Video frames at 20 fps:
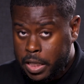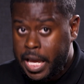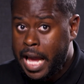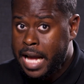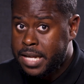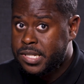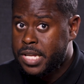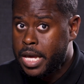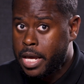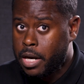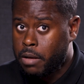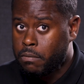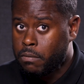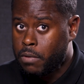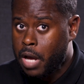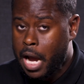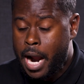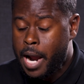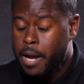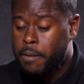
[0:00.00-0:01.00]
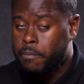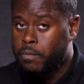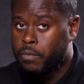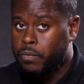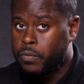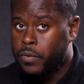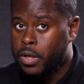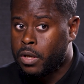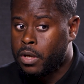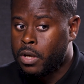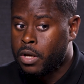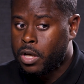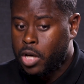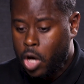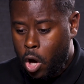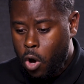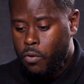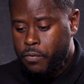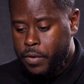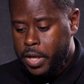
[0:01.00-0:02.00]
Yeah, I said it, all right?
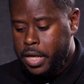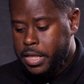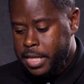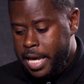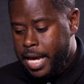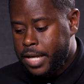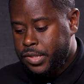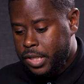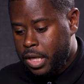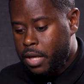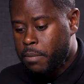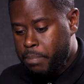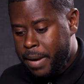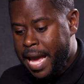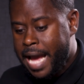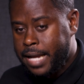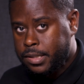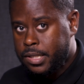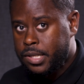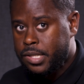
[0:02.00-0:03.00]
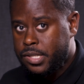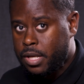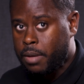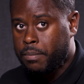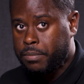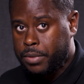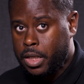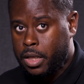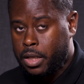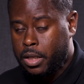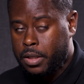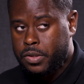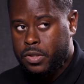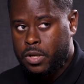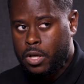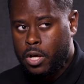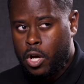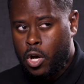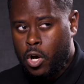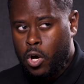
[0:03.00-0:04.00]
COVID, yes, impacted some things.
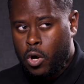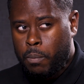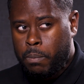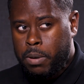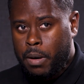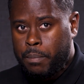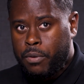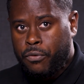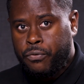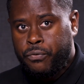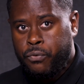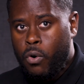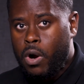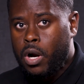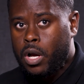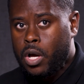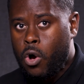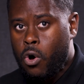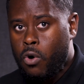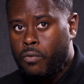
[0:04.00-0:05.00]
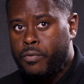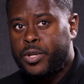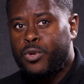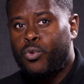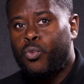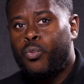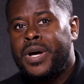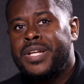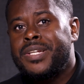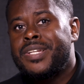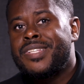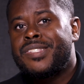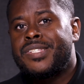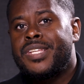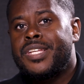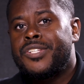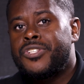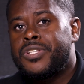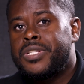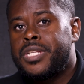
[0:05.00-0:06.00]
But before COVID, what
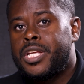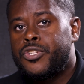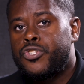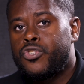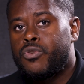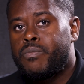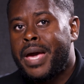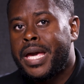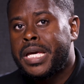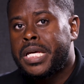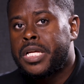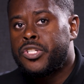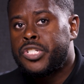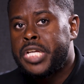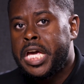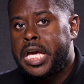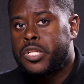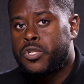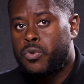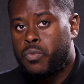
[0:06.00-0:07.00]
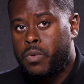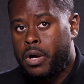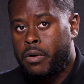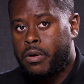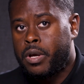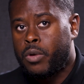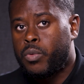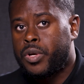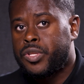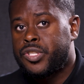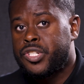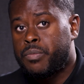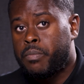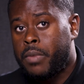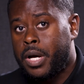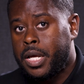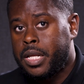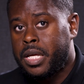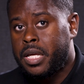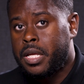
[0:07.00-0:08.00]
decision did you make in January with your
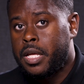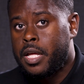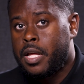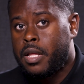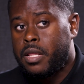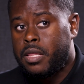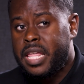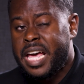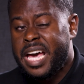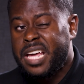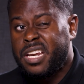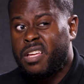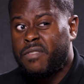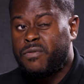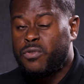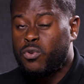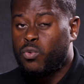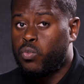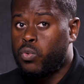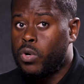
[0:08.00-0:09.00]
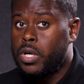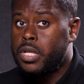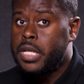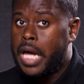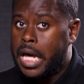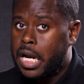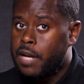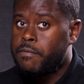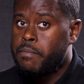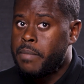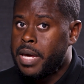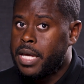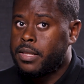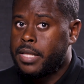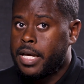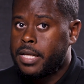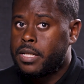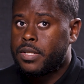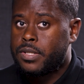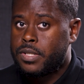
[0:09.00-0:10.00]
money that if you would not have made
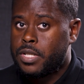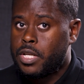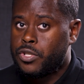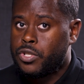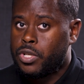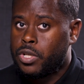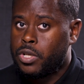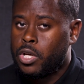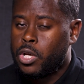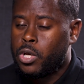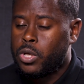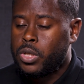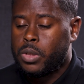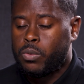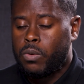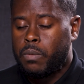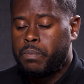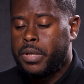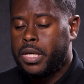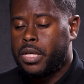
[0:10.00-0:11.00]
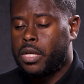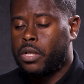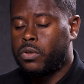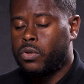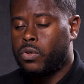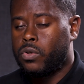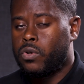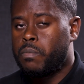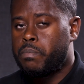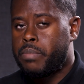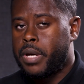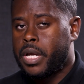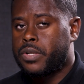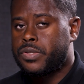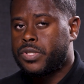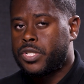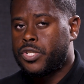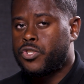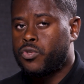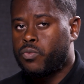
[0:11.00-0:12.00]
that decision, you would be in a little better
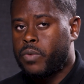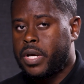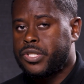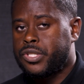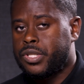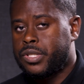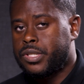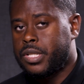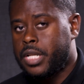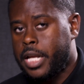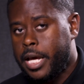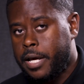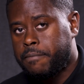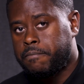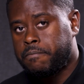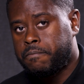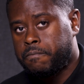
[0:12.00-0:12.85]
situation today?